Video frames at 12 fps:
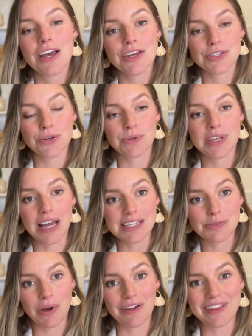So yes,
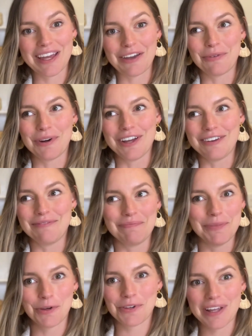while they would
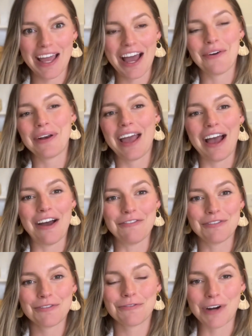milk their cow and have
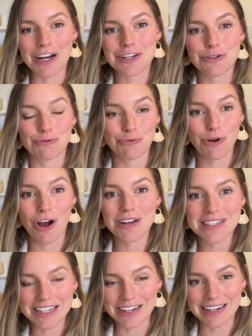fresh raw
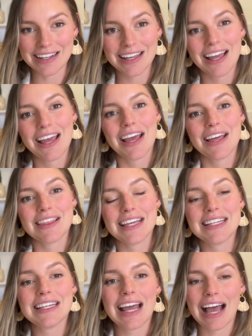dairy, they
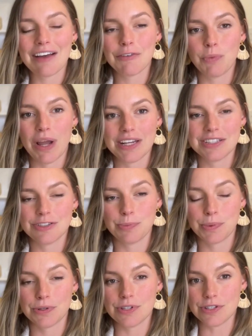didn't have a way to
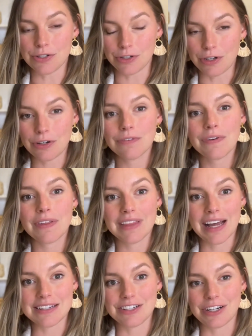preserve
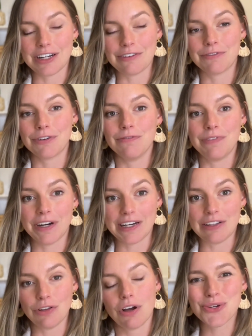that dairy for very
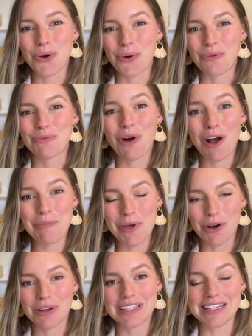long. So raw
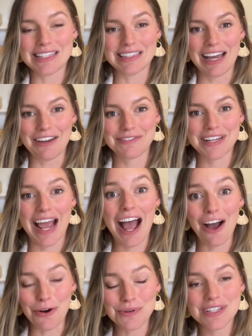milk that is left
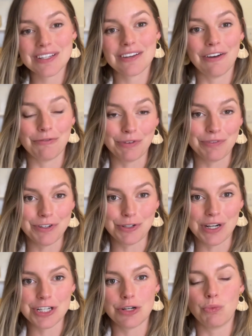out of
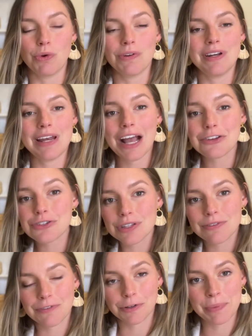refrigeration will naturally
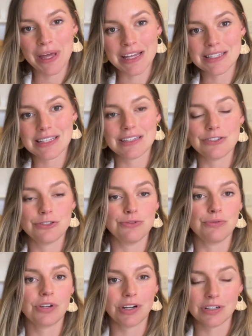ferment into
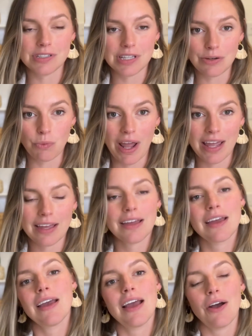curds and whey.
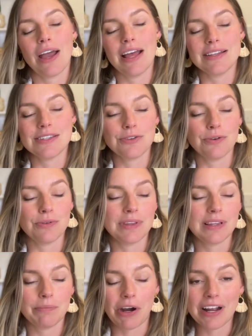And so
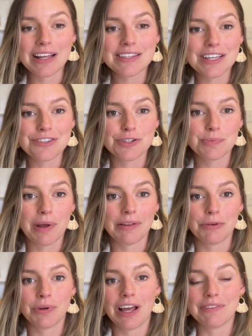our ancestors probably
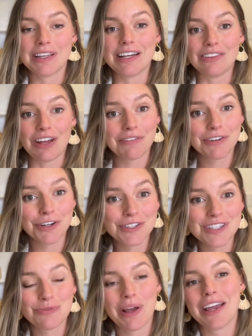would have eaten a lot of curds
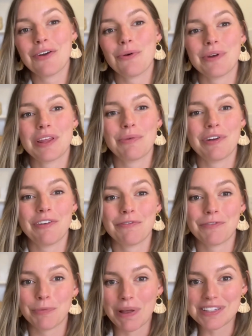and whey, or they would have
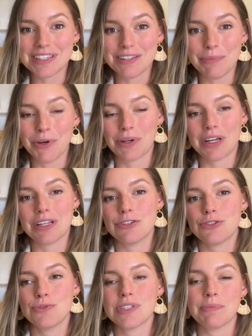fermented the milk
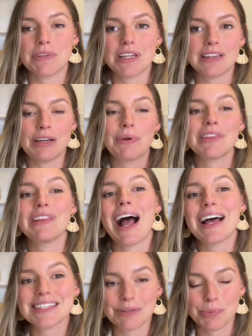into something that would
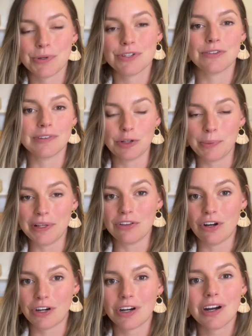last and preserve a little bit
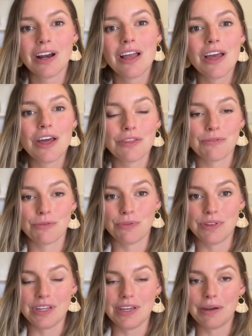longer through
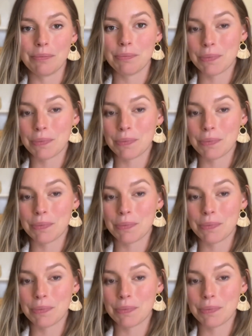the